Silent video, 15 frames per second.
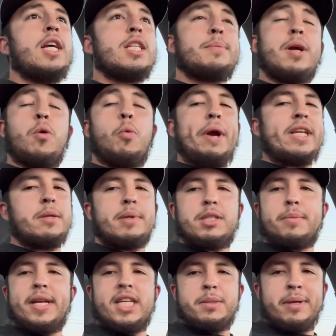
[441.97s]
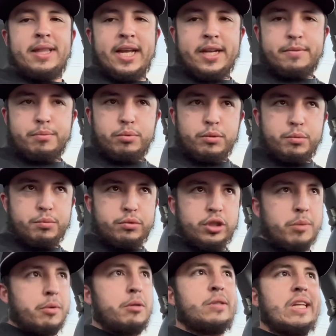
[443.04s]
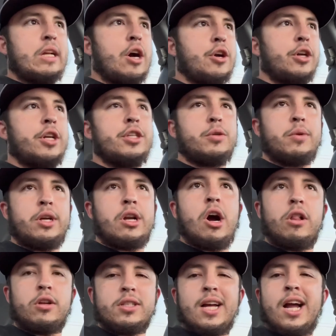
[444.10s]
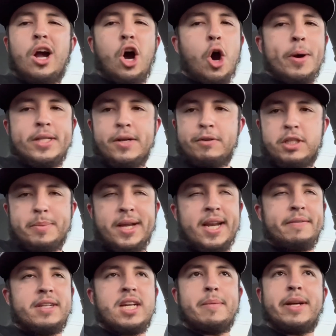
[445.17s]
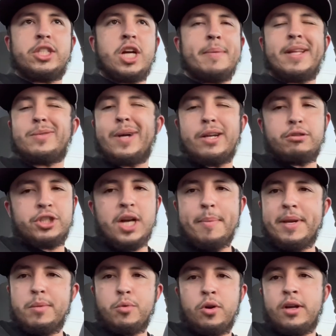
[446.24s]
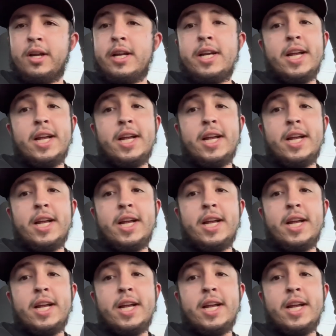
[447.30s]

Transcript: Spent way too much money. Spent like somewhere between $100 and $200. I always overspend every time I shop. That's why I don't shop anymore.